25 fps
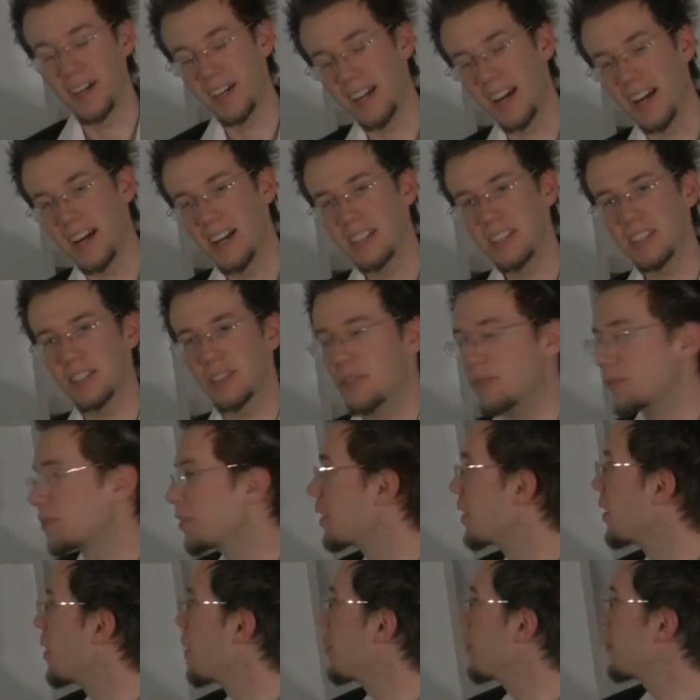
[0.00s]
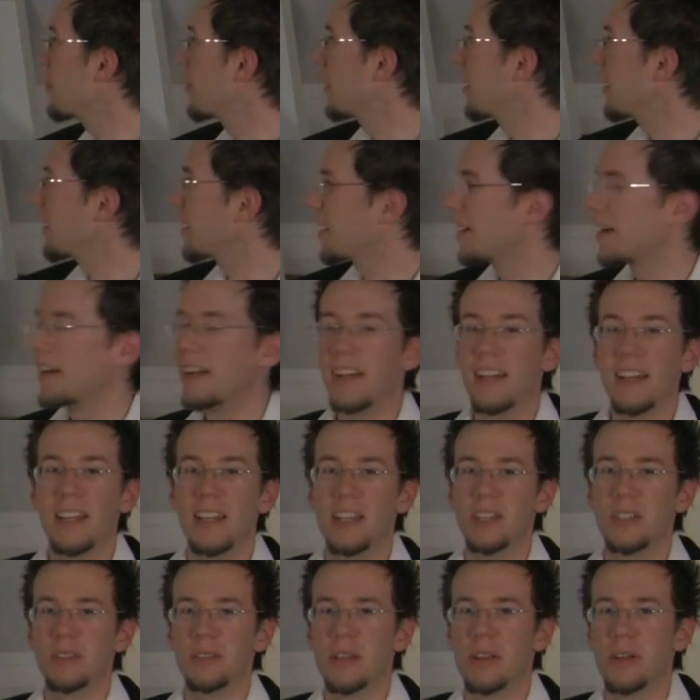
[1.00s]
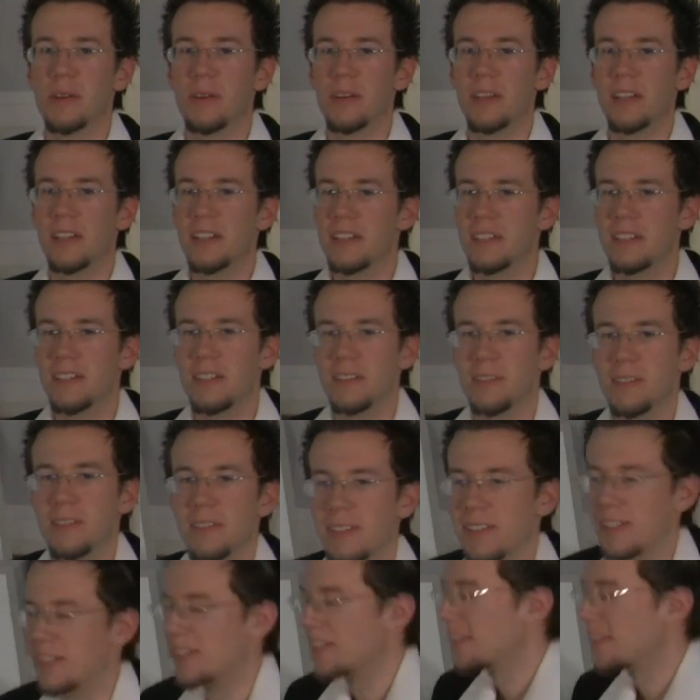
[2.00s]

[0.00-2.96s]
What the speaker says: Alright guys, so for your homework, here's what I want you to do.